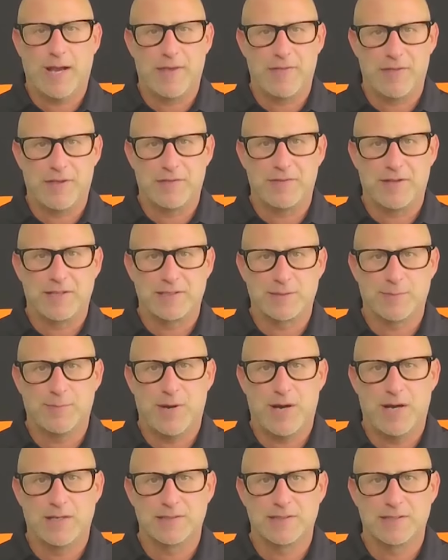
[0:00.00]
I think that's a
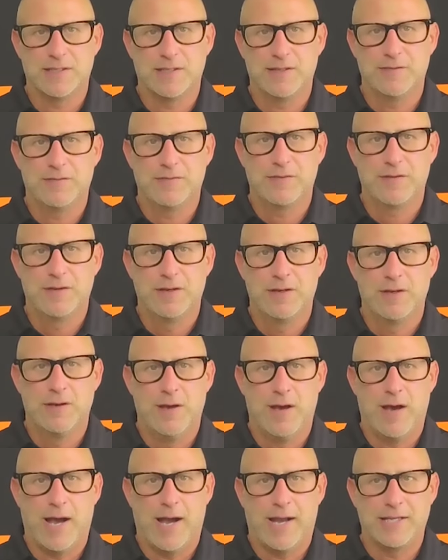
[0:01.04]
positive.
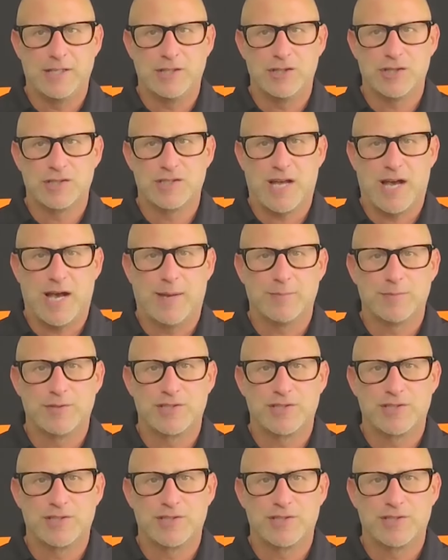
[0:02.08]
I'm